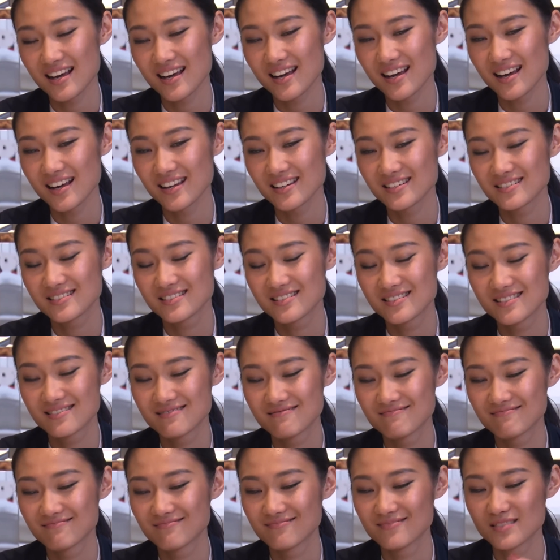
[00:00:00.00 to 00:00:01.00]
I
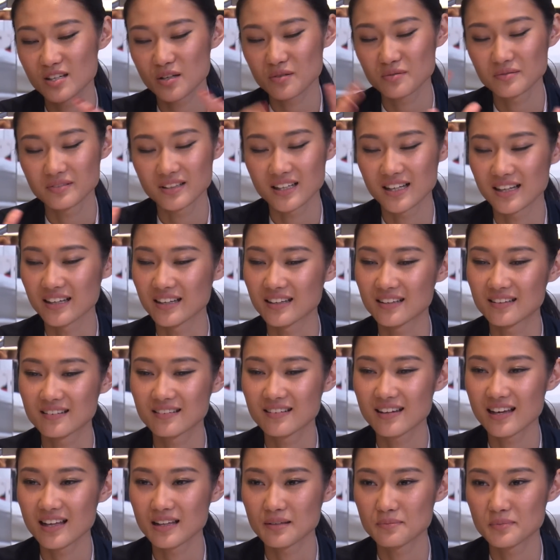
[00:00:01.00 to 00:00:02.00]
don't like
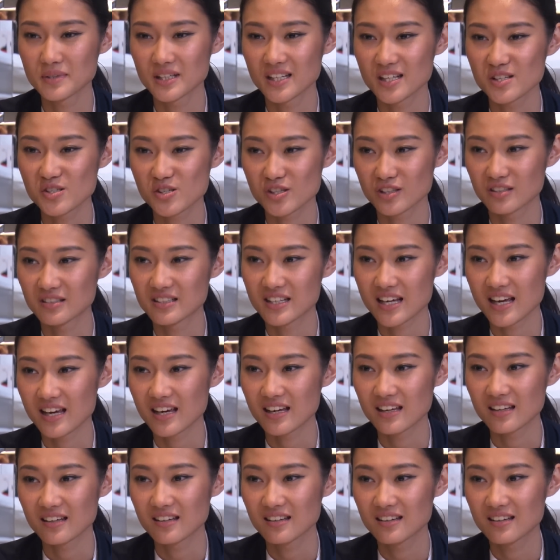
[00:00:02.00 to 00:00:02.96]
elimination day